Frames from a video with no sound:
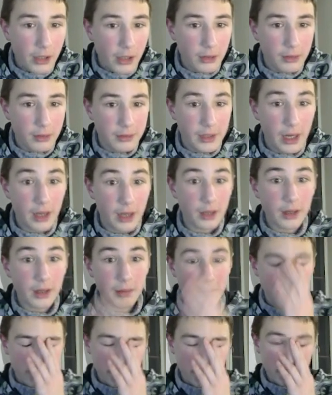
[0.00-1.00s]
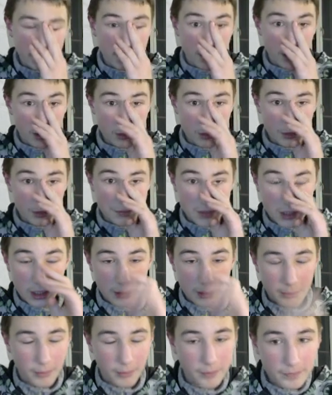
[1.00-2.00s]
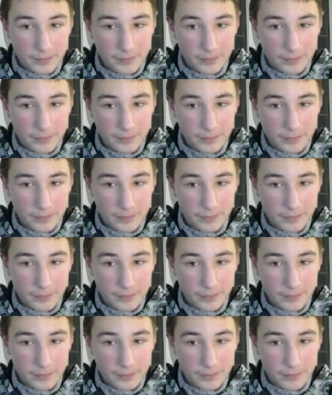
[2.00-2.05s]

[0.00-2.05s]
no, I'm running out of time.